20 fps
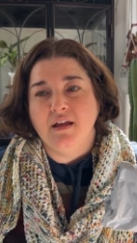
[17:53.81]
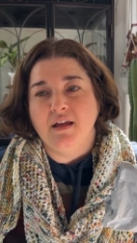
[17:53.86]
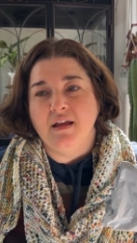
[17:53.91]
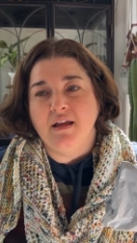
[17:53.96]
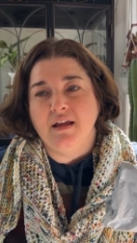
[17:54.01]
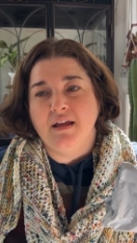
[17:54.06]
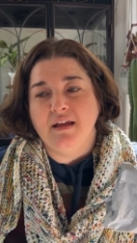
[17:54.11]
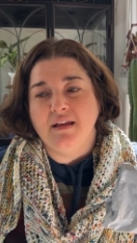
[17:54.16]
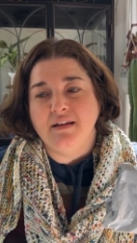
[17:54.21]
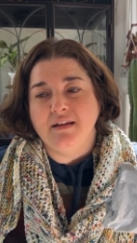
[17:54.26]

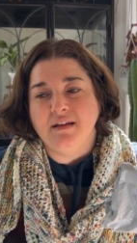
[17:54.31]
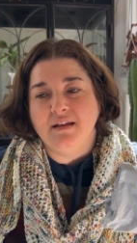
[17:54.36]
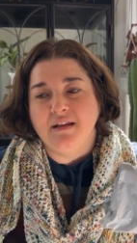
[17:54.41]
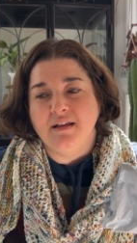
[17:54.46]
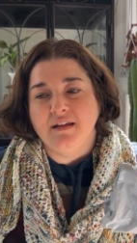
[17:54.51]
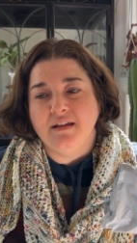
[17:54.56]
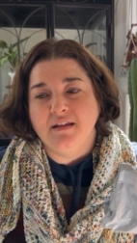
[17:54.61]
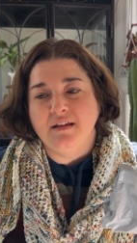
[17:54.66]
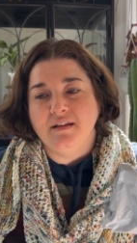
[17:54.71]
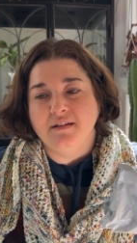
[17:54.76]
It
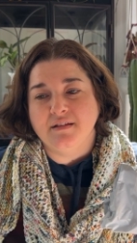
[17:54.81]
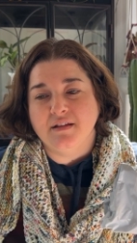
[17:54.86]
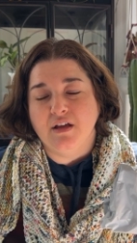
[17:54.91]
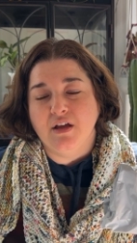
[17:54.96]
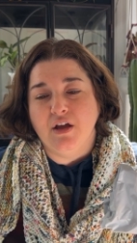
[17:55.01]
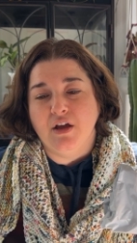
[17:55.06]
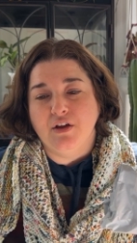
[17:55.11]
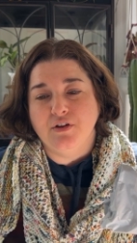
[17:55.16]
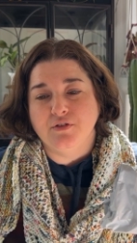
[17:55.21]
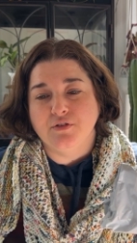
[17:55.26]
is
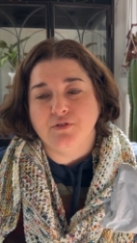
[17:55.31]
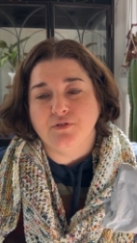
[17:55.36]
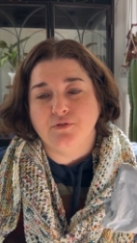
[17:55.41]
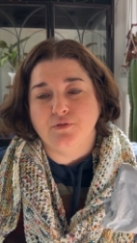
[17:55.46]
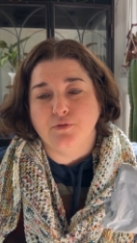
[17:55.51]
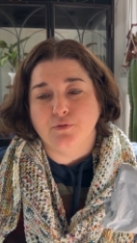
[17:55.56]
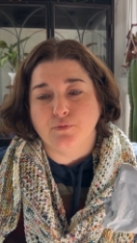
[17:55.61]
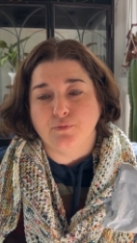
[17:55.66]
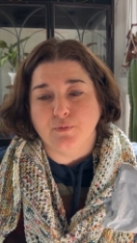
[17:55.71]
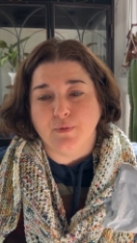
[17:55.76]
100
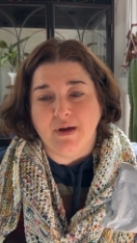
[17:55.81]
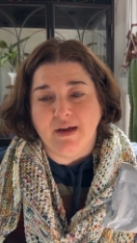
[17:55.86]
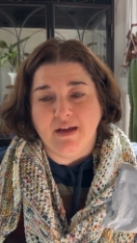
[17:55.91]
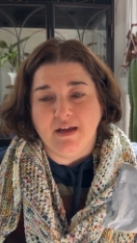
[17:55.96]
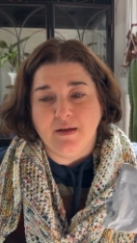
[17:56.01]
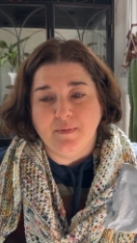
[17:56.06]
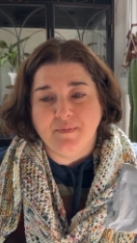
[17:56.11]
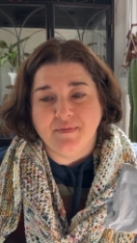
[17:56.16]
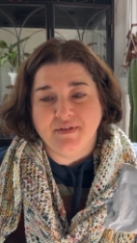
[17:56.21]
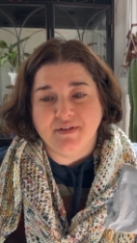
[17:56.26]

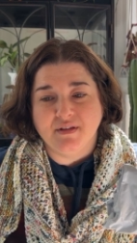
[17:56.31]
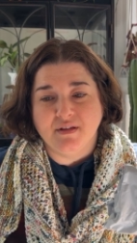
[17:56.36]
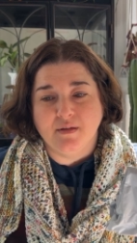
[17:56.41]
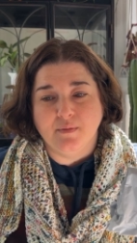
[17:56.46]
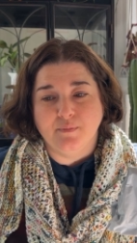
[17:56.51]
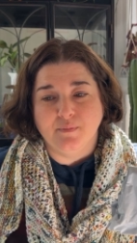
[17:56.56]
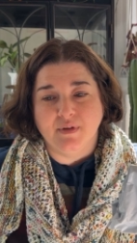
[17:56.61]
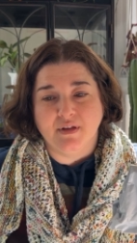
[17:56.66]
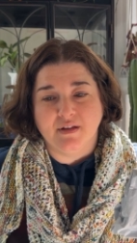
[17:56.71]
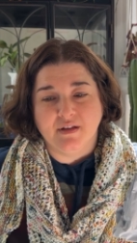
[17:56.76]
grams.
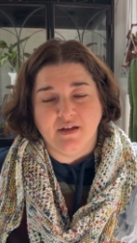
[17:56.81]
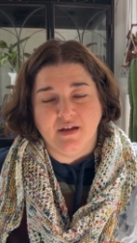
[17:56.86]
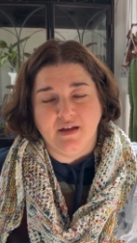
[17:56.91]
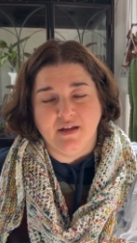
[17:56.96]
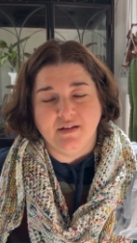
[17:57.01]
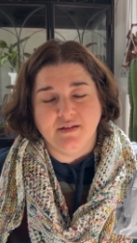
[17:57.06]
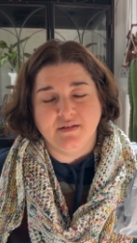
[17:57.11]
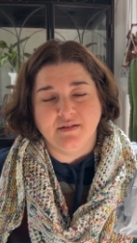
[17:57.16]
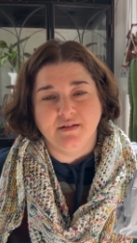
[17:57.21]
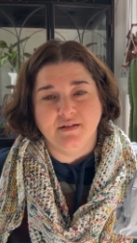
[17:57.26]

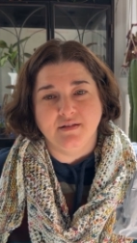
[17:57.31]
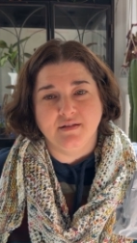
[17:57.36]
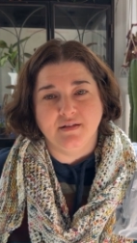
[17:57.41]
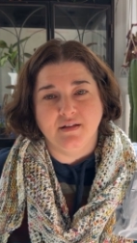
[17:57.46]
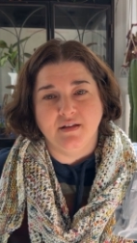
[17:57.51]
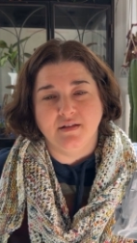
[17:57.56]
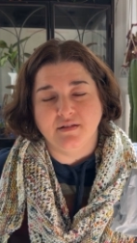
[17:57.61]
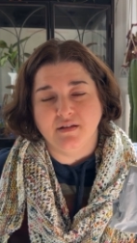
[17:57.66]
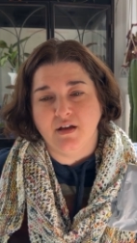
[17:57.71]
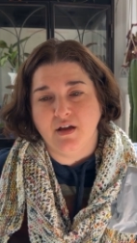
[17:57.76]
Because this
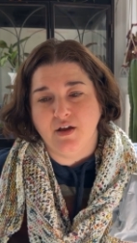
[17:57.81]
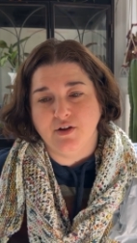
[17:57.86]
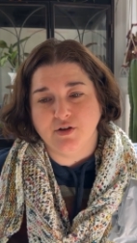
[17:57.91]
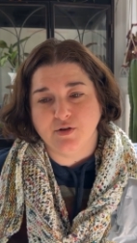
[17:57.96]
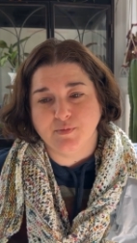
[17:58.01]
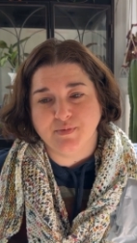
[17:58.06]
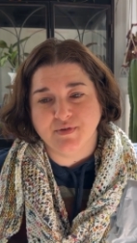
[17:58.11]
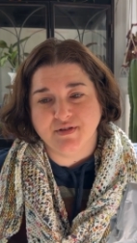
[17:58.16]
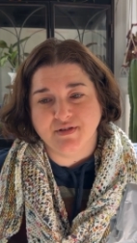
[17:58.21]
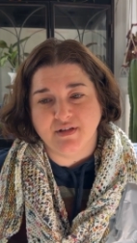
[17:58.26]
is
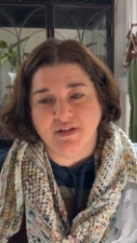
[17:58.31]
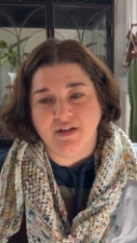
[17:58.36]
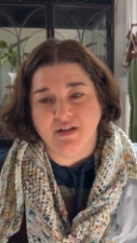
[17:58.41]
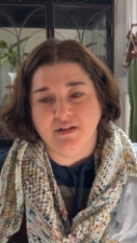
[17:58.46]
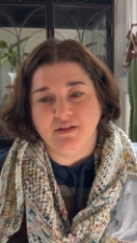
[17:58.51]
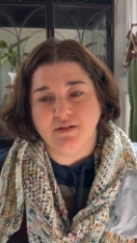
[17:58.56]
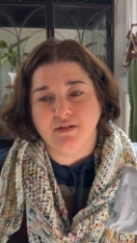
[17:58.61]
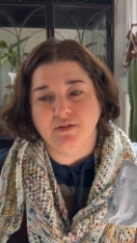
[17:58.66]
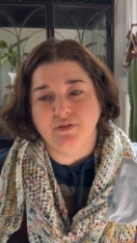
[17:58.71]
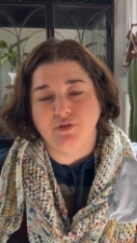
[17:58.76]
100%
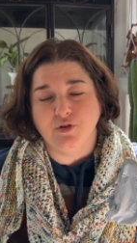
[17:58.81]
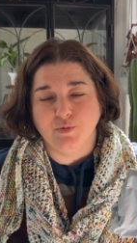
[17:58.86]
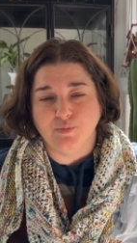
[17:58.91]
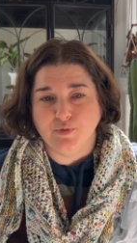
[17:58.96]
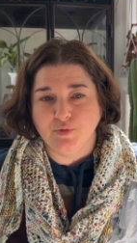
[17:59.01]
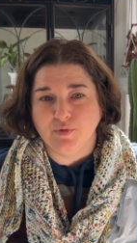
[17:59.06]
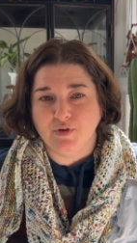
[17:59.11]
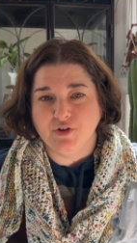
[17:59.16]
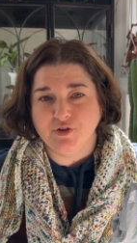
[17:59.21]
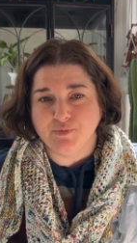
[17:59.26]

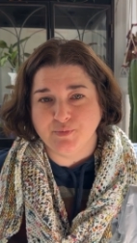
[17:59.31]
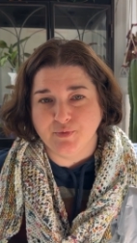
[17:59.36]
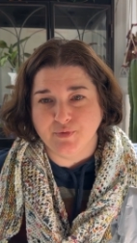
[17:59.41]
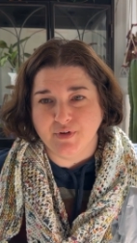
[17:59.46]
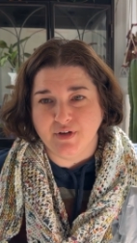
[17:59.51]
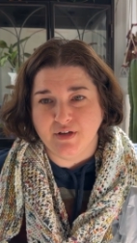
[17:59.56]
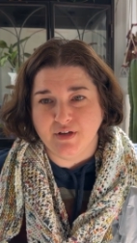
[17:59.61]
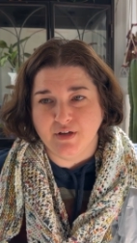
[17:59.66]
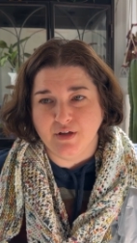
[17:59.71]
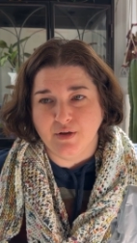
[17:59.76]
superwash
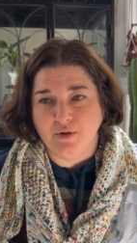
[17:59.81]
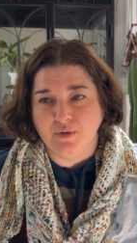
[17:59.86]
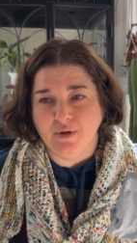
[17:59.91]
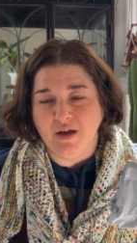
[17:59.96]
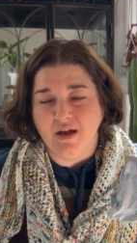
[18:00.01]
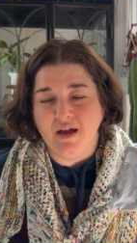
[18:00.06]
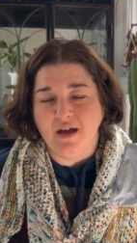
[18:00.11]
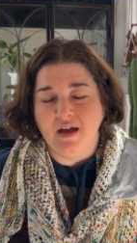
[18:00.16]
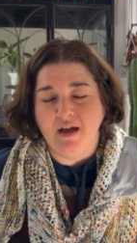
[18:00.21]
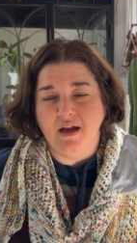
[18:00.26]
merino,
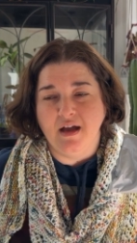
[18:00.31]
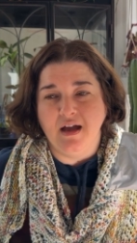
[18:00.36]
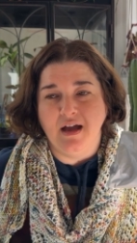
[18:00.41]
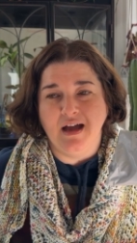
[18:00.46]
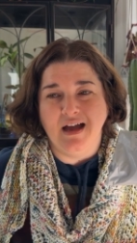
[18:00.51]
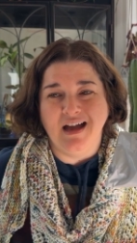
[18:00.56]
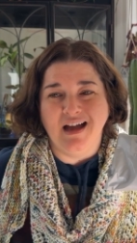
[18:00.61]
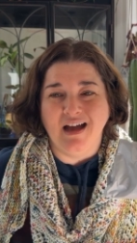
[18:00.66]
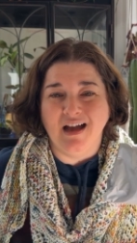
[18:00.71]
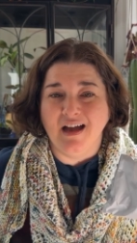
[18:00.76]

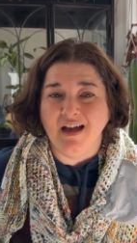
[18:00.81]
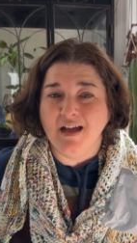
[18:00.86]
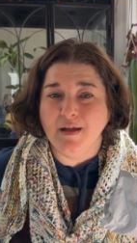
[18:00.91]
I